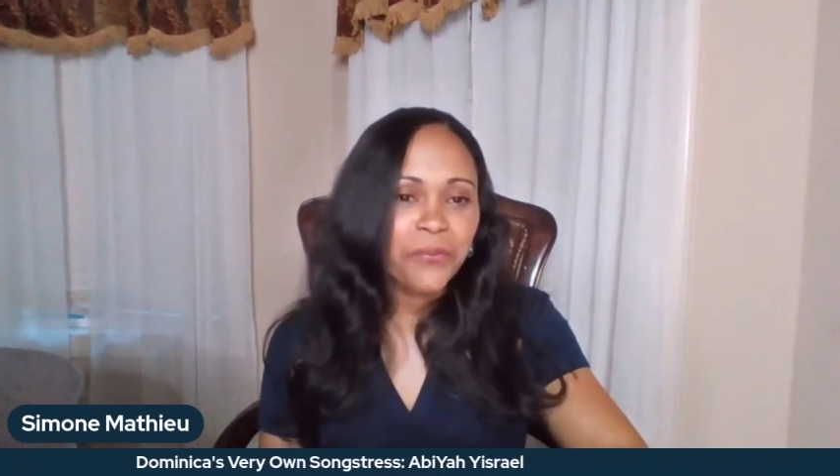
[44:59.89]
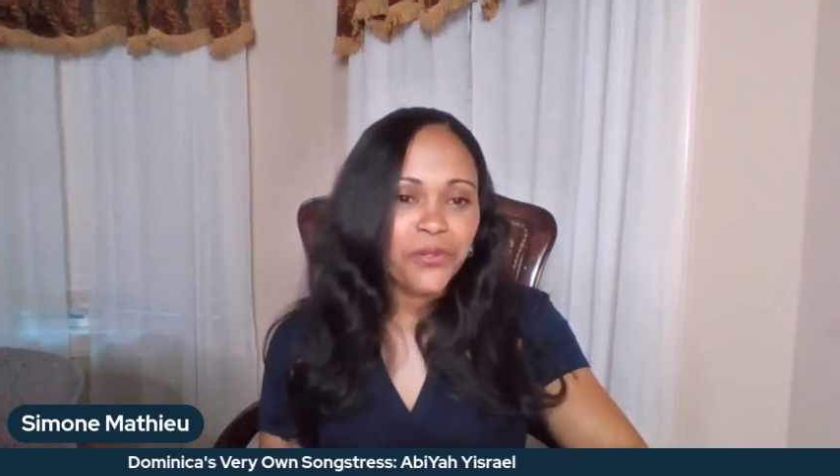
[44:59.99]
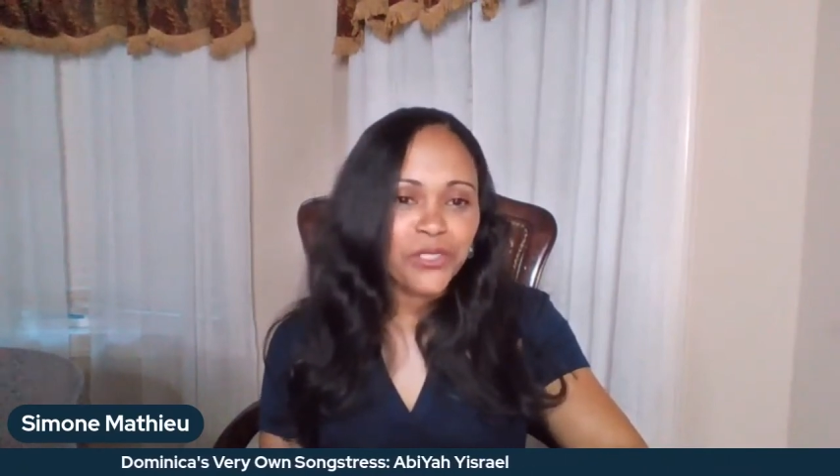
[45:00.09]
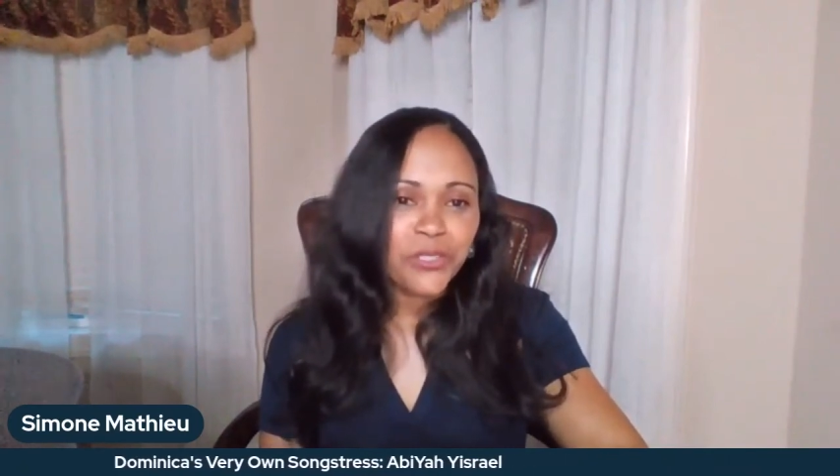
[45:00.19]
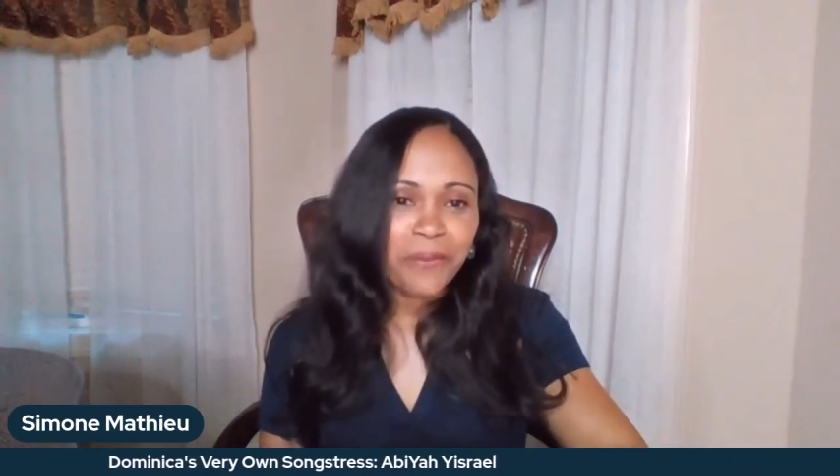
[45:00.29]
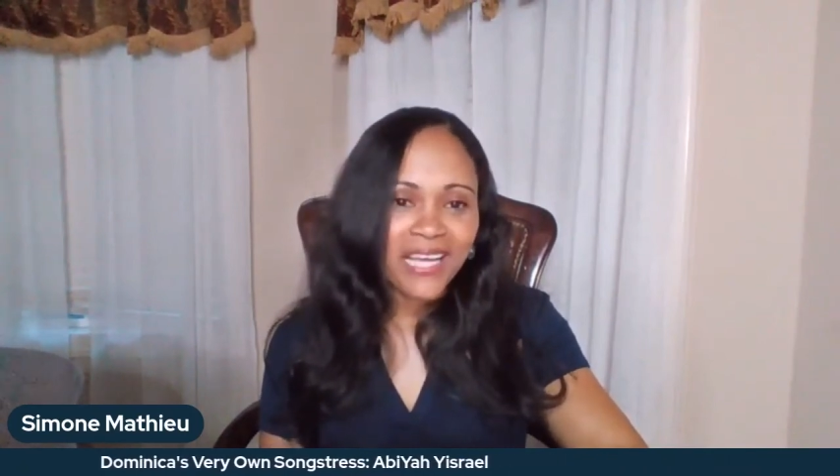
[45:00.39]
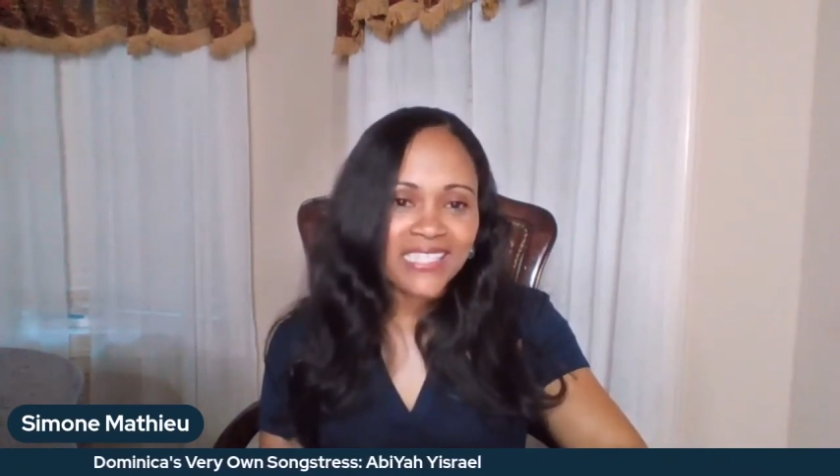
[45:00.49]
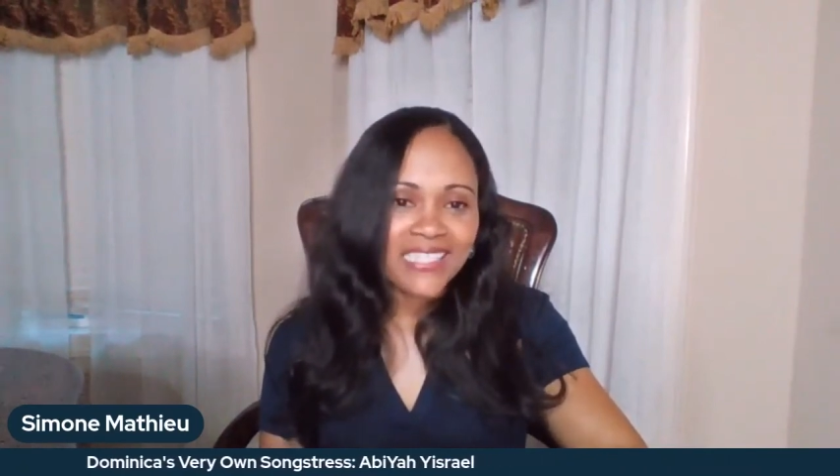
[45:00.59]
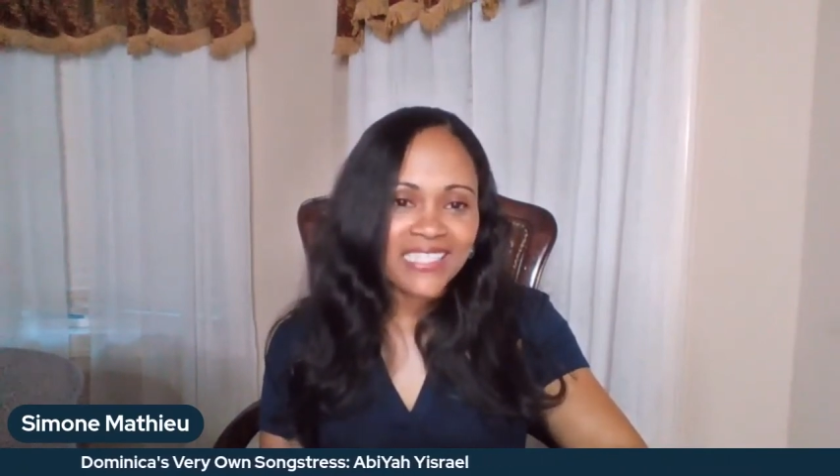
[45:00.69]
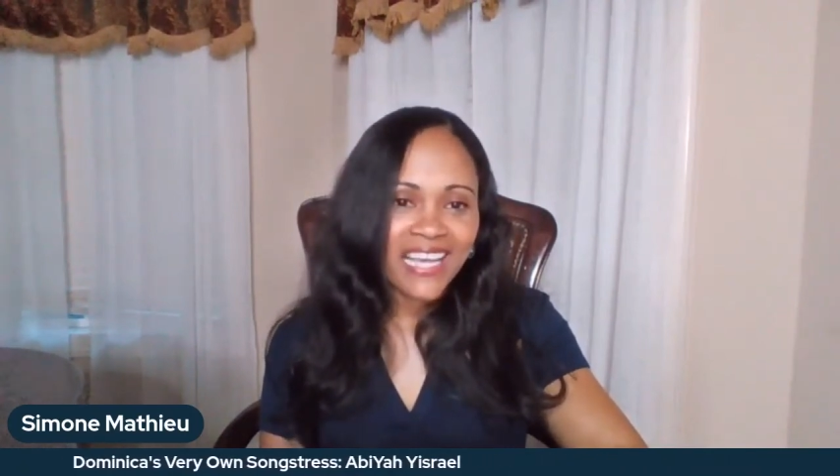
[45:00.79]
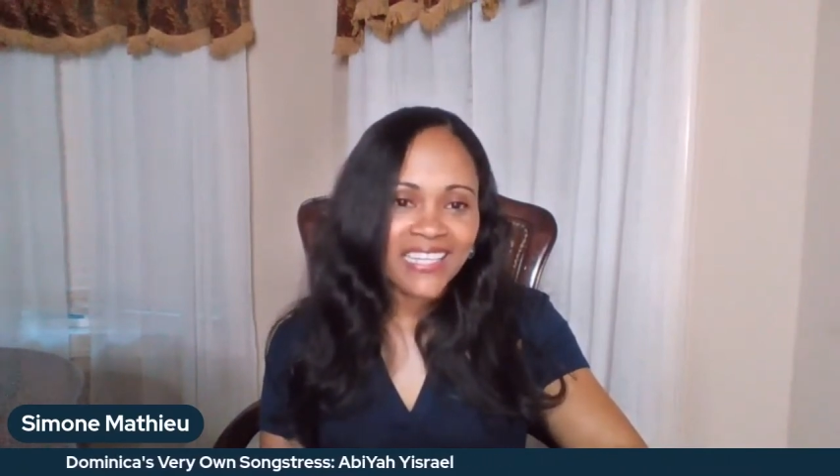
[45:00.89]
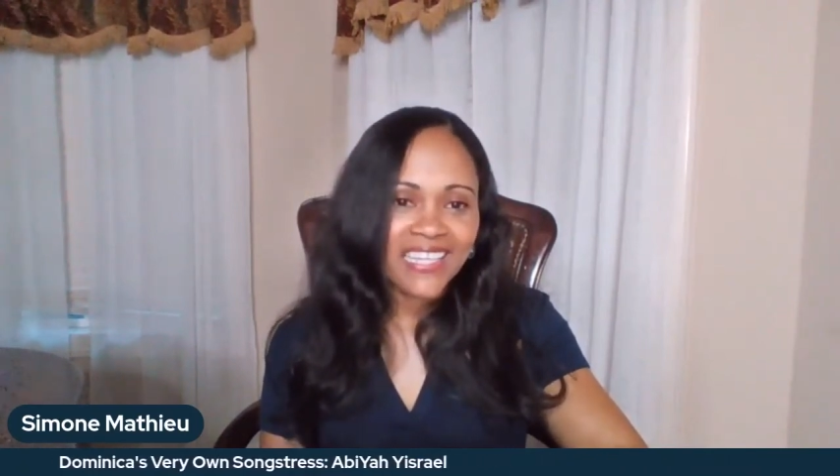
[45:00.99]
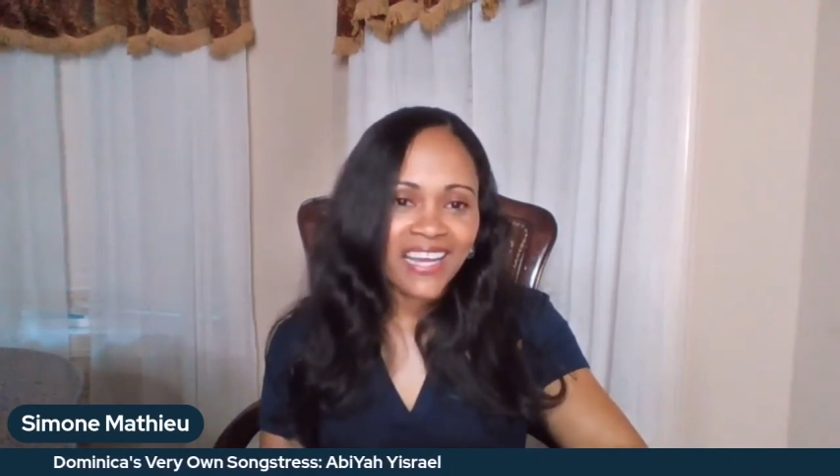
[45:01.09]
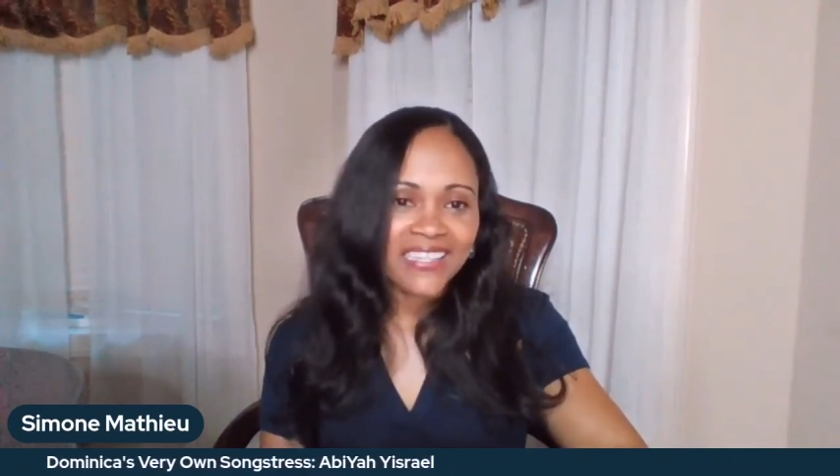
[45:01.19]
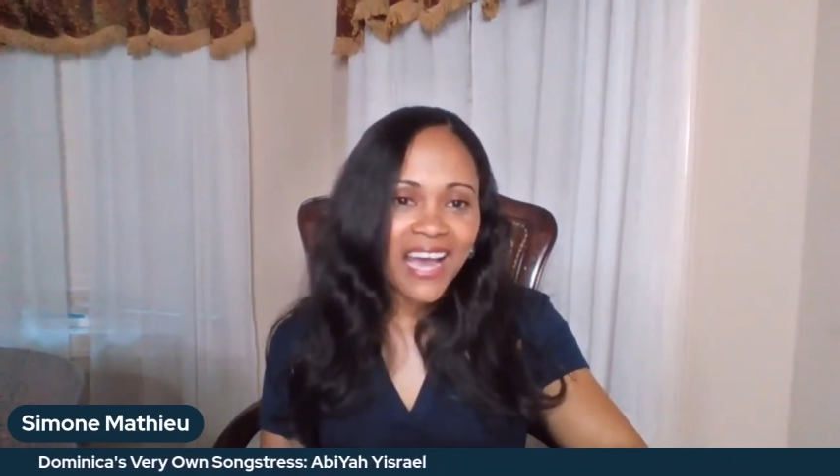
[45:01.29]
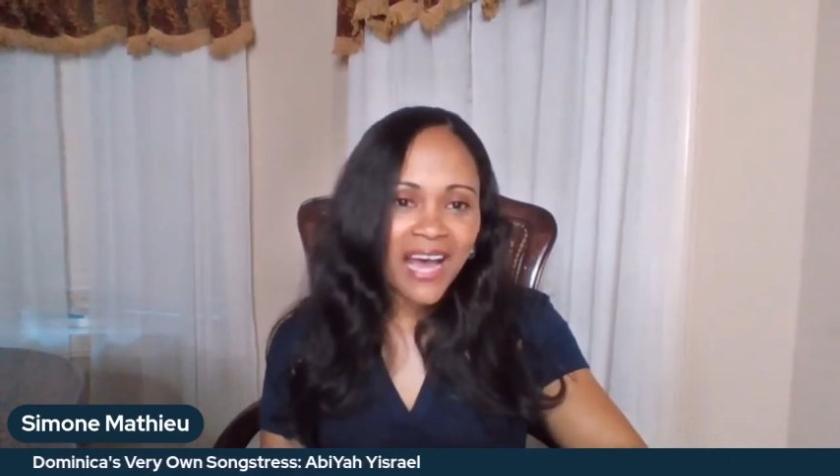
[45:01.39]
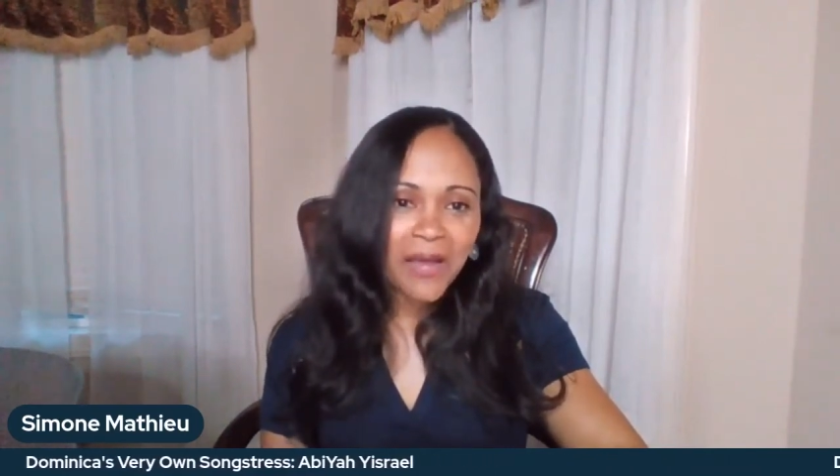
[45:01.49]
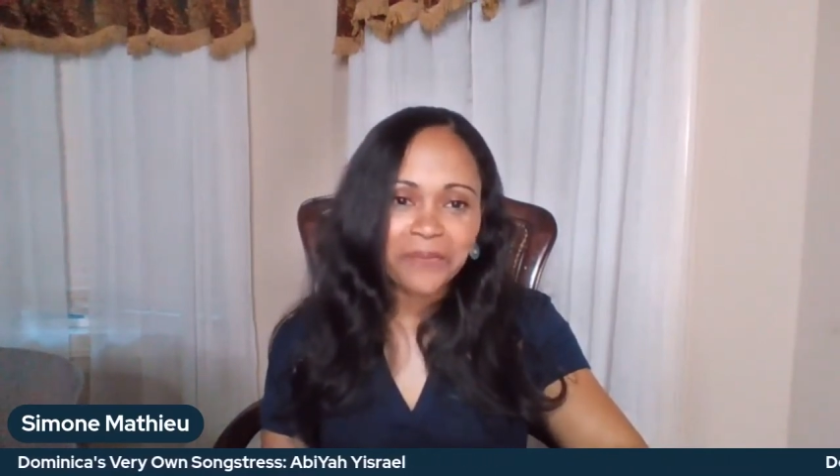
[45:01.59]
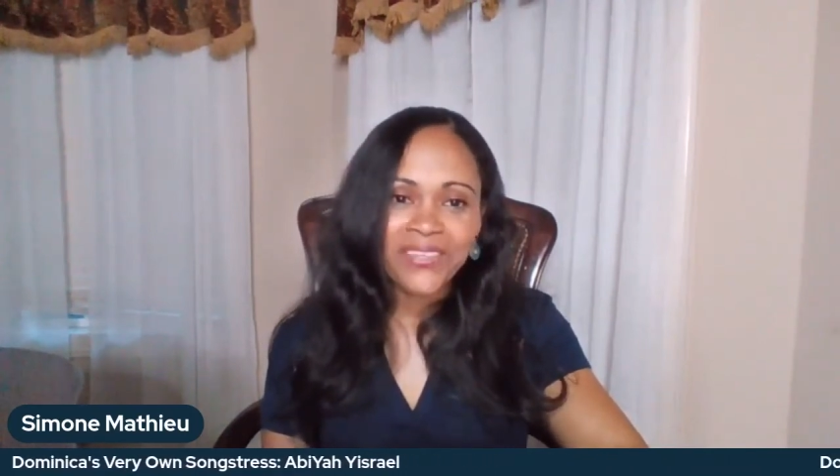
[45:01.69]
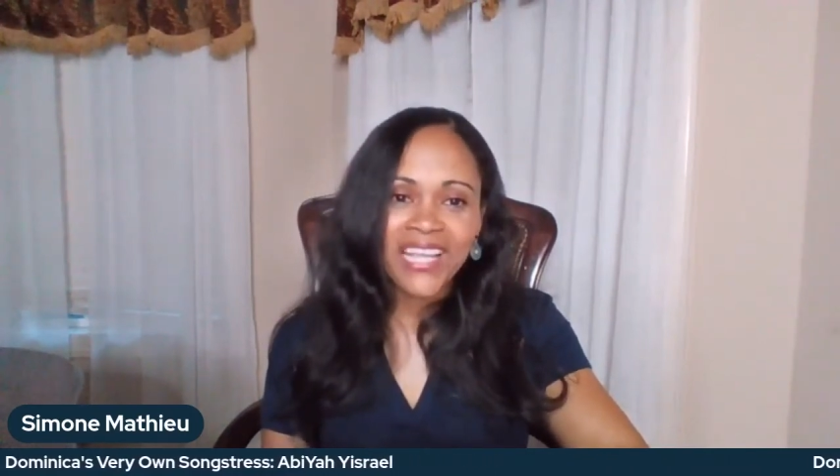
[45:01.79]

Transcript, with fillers: pushpast10.com